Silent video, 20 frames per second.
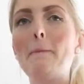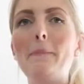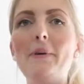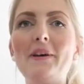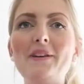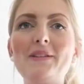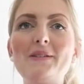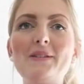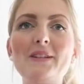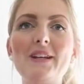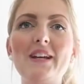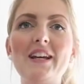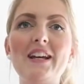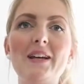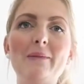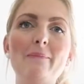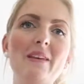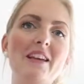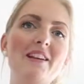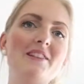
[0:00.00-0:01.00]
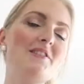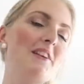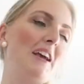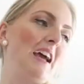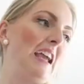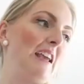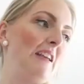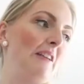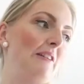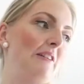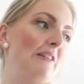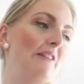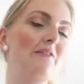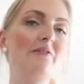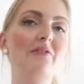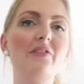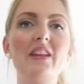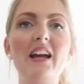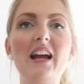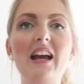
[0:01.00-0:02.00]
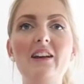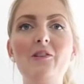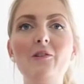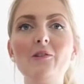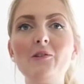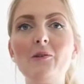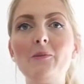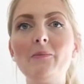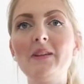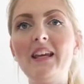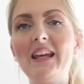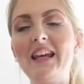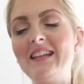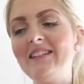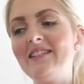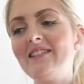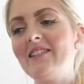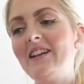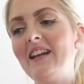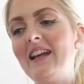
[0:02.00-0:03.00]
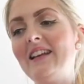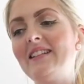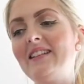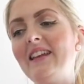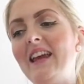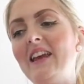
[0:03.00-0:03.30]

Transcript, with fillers: But um, yes, I, I looked up the internet